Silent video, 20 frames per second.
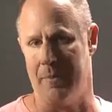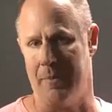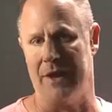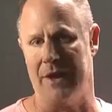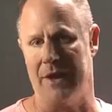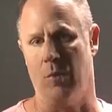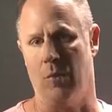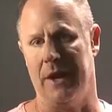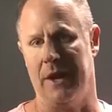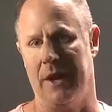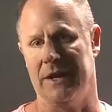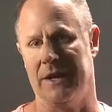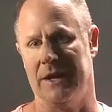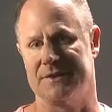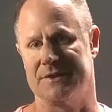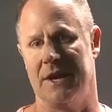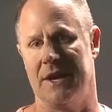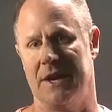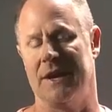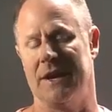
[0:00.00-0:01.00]
By the way,
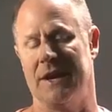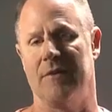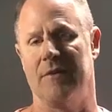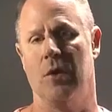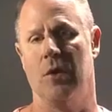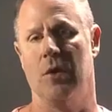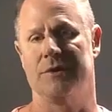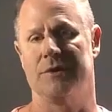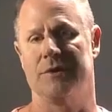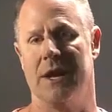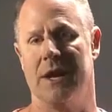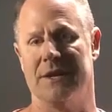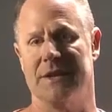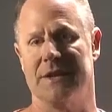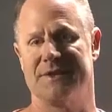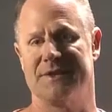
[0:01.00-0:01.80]
let's say I give a hotel a